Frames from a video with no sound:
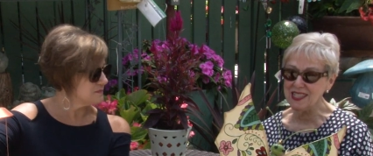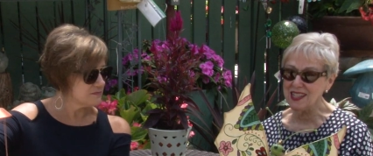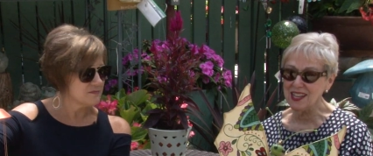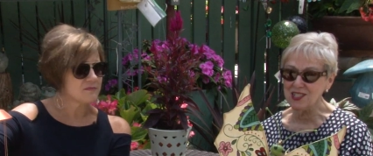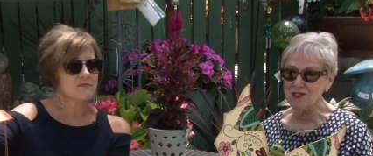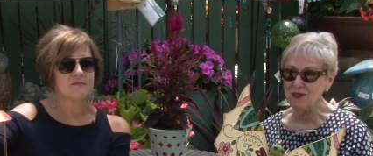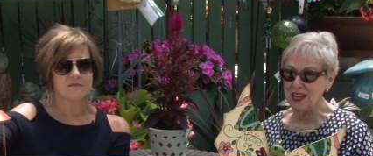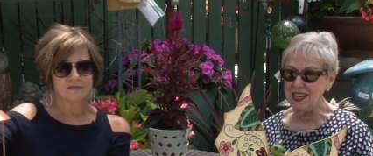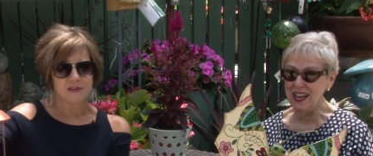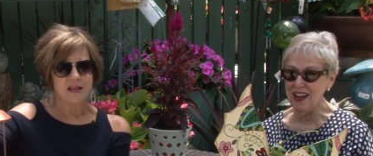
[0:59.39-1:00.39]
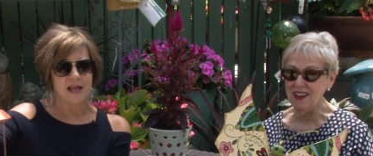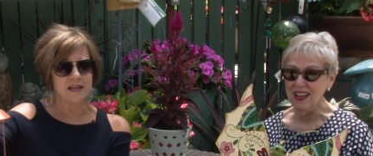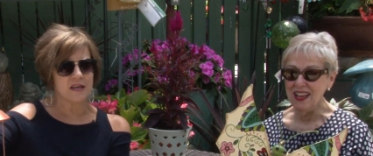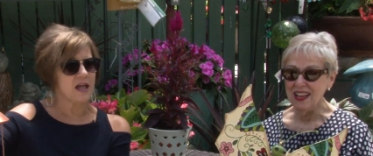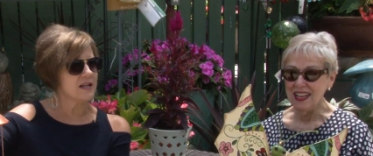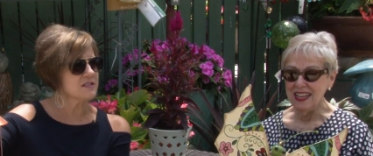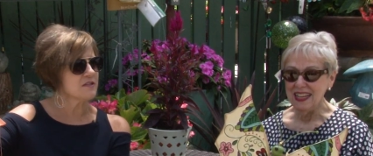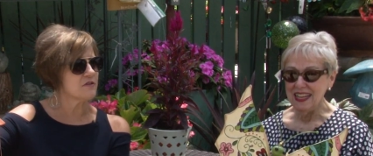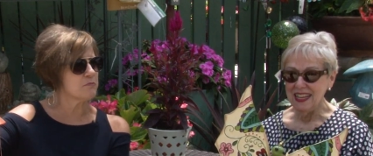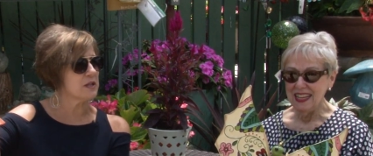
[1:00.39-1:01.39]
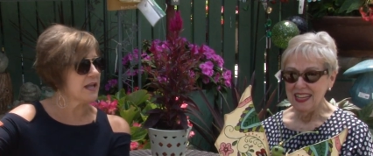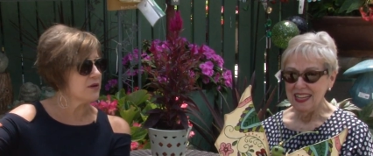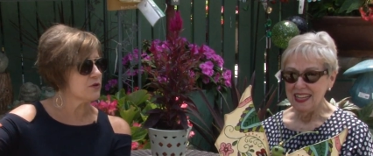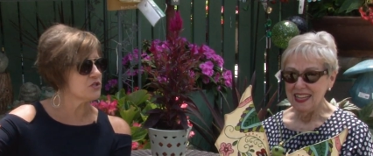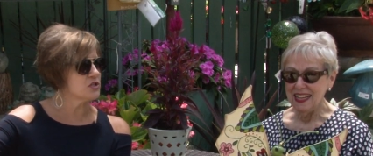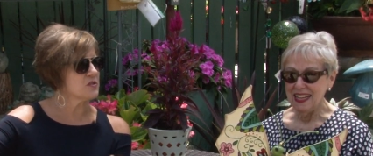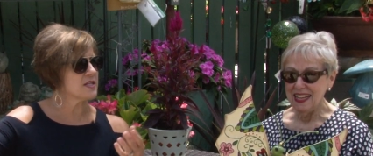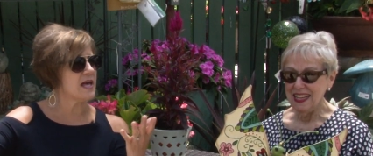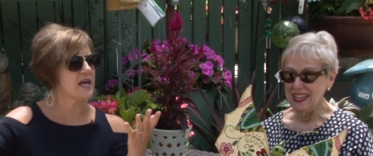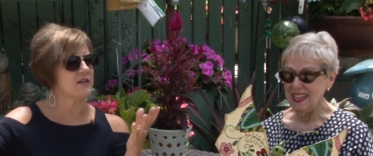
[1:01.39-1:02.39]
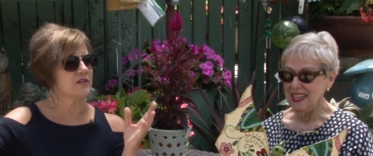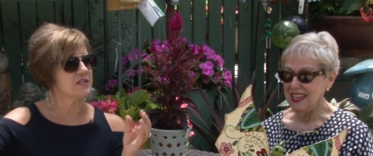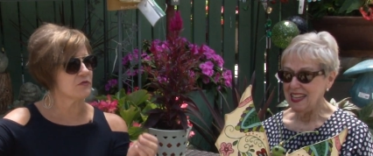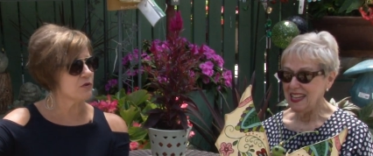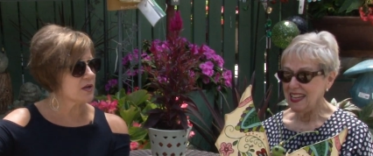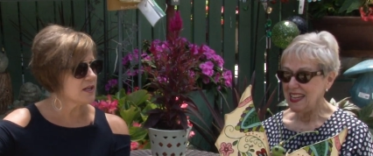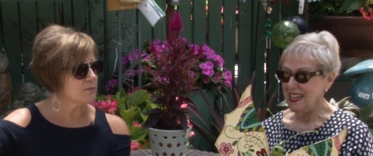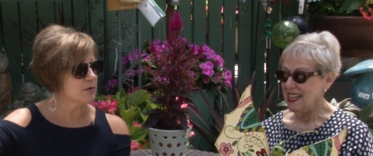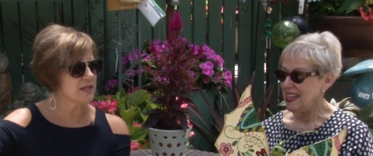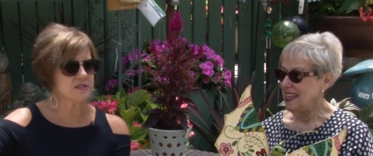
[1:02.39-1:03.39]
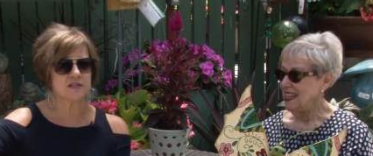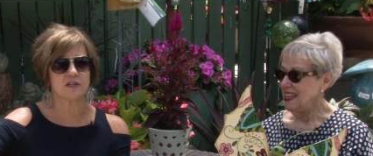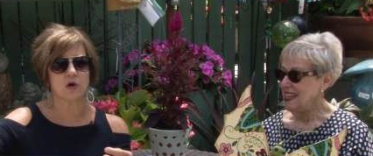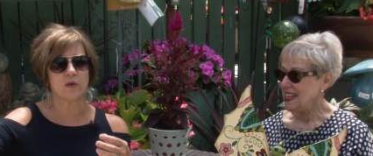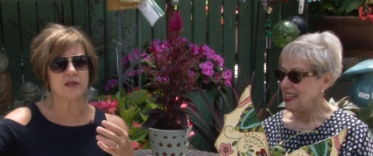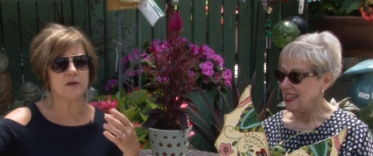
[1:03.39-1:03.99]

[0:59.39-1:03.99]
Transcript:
Speaker 1: selection right now. And lots of planters, you said, and the different kind of plants that go in